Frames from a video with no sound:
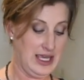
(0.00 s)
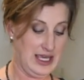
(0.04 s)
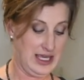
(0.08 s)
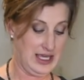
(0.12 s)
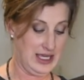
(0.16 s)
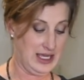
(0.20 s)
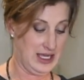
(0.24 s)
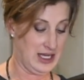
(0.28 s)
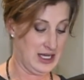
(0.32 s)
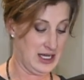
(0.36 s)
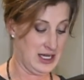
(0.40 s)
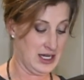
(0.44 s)

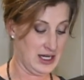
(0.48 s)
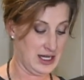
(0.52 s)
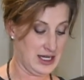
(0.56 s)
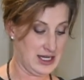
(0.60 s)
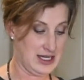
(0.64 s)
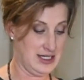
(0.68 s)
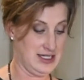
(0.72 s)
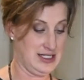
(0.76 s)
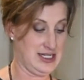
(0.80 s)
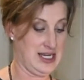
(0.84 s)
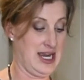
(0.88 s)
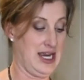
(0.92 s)
in
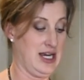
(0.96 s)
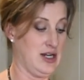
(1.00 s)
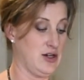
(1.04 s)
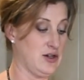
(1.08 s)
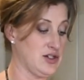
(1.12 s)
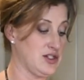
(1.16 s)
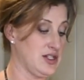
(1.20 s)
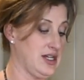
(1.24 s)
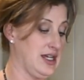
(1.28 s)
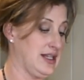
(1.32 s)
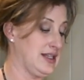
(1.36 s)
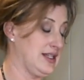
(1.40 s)

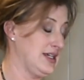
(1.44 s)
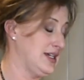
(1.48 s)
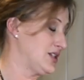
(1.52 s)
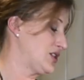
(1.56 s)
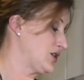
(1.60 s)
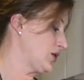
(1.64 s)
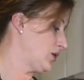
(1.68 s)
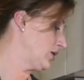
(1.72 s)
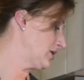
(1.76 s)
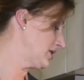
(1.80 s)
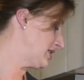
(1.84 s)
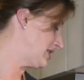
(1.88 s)
containers like
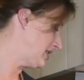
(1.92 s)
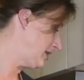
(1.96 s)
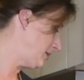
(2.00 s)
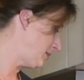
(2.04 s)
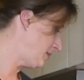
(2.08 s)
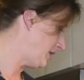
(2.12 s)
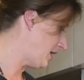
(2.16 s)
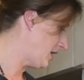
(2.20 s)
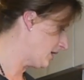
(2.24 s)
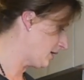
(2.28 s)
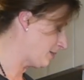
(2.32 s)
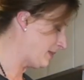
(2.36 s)
this, or
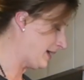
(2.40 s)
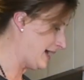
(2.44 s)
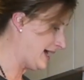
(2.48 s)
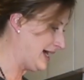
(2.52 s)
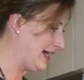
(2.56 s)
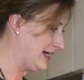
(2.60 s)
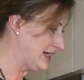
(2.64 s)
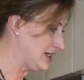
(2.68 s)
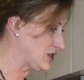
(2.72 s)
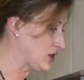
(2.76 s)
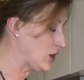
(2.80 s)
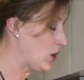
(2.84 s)
Ziploc
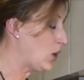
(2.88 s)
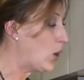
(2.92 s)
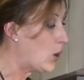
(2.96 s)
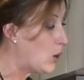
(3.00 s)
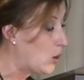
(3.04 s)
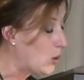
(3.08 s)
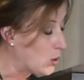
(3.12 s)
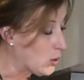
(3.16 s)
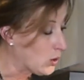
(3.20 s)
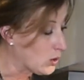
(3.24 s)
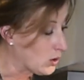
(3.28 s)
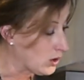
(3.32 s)
bags,
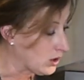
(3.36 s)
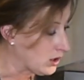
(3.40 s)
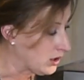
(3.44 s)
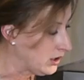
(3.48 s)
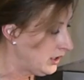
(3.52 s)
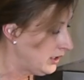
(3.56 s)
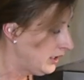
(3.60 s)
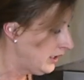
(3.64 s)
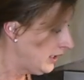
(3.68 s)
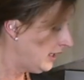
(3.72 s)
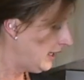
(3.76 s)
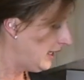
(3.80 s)
or
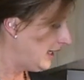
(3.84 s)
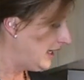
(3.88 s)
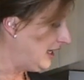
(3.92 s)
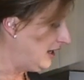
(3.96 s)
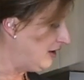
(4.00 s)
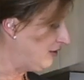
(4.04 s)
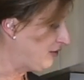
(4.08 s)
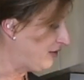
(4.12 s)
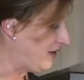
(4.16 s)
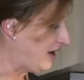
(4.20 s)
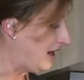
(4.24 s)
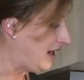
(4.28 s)

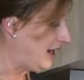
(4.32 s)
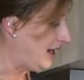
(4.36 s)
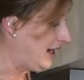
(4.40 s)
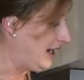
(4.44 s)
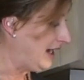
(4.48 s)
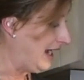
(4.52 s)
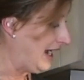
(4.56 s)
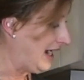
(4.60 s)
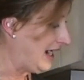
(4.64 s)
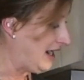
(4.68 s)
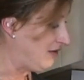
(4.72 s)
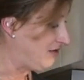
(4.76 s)
if
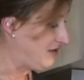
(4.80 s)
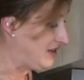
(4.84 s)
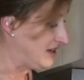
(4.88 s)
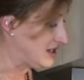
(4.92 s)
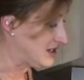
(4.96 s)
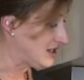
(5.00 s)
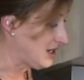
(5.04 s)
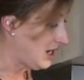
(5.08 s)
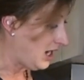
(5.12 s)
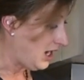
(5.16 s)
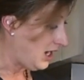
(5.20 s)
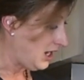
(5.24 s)
I have the
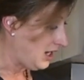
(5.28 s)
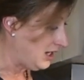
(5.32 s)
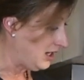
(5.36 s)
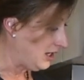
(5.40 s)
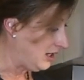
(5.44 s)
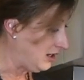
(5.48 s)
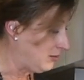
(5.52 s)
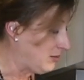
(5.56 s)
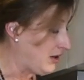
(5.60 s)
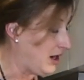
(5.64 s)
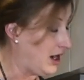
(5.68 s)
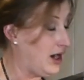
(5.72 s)

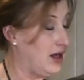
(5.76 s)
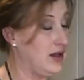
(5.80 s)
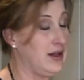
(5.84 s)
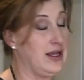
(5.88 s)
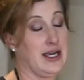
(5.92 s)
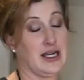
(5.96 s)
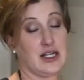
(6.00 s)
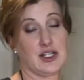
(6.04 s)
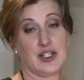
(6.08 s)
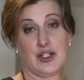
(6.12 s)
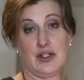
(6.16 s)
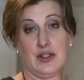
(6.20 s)
time, I'll
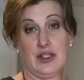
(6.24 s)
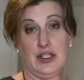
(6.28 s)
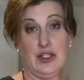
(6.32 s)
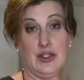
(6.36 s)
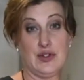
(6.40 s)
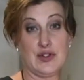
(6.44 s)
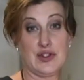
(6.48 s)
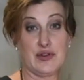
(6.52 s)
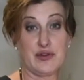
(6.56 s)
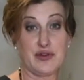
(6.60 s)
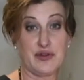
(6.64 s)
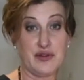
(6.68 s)
actually
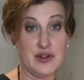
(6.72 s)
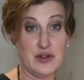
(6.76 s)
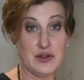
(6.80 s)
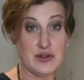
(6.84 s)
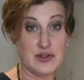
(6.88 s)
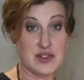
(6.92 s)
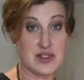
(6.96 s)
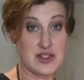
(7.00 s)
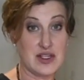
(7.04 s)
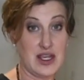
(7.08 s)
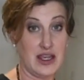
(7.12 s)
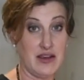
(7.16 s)
use a
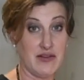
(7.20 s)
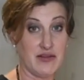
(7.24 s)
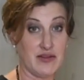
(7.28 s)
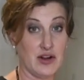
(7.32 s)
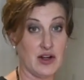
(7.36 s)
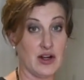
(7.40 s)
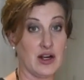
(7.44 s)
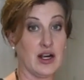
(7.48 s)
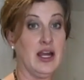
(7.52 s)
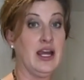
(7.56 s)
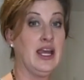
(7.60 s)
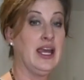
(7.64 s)
food
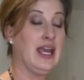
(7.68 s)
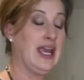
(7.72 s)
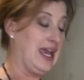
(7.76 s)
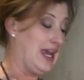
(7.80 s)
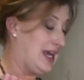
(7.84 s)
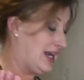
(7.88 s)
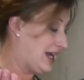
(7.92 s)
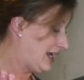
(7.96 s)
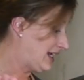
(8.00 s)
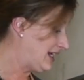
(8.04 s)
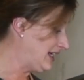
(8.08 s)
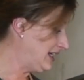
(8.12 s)
saver,
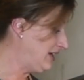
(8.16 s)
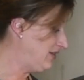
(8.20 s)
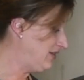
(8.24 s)
and I can